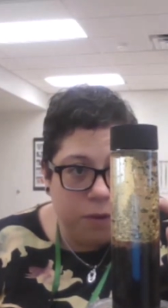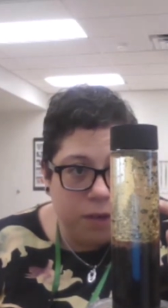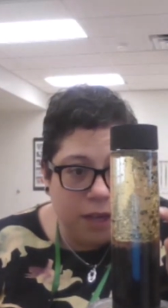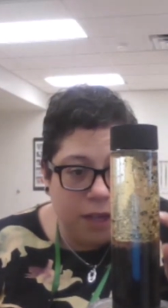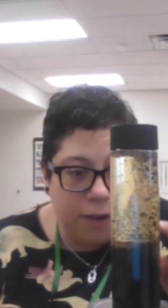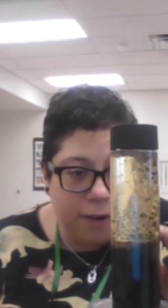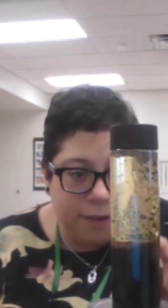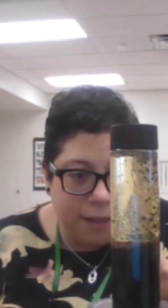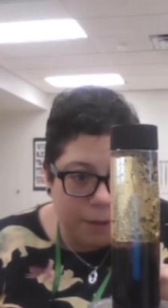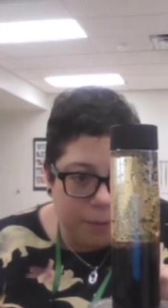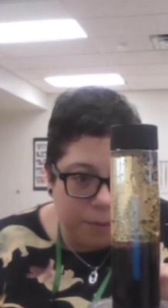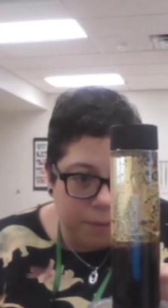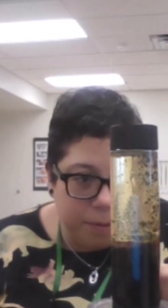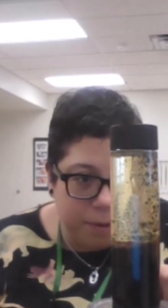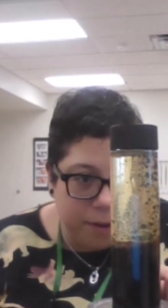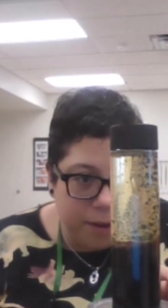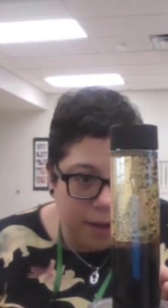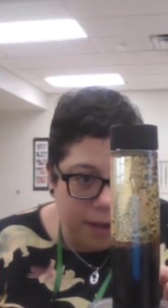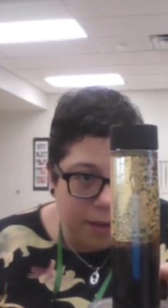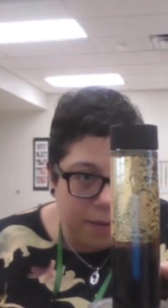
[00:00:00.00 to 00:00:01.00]
coloring that we
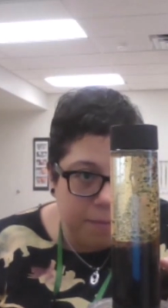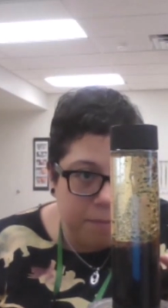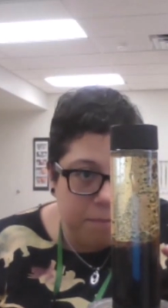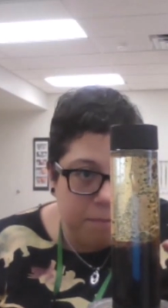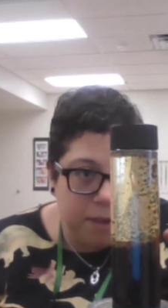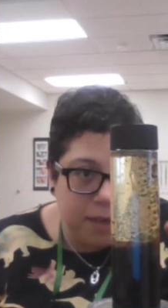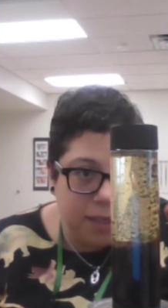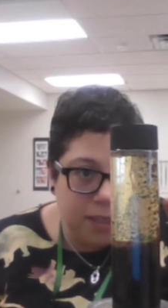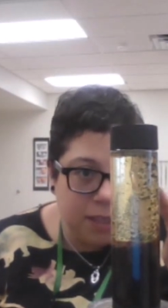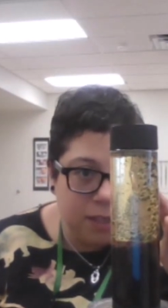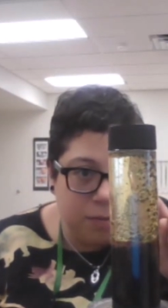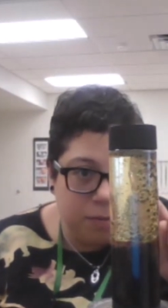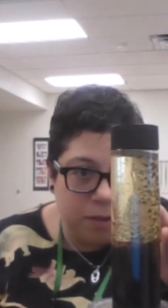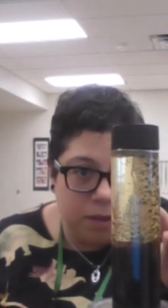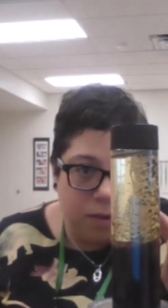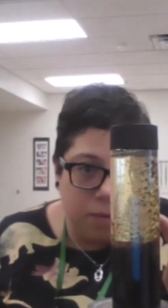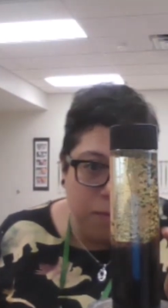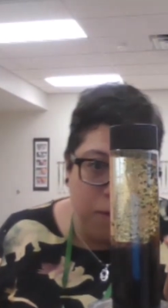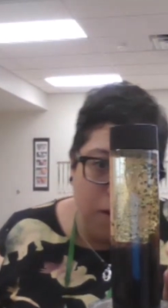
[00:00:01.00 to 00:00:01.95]
put in mixes with the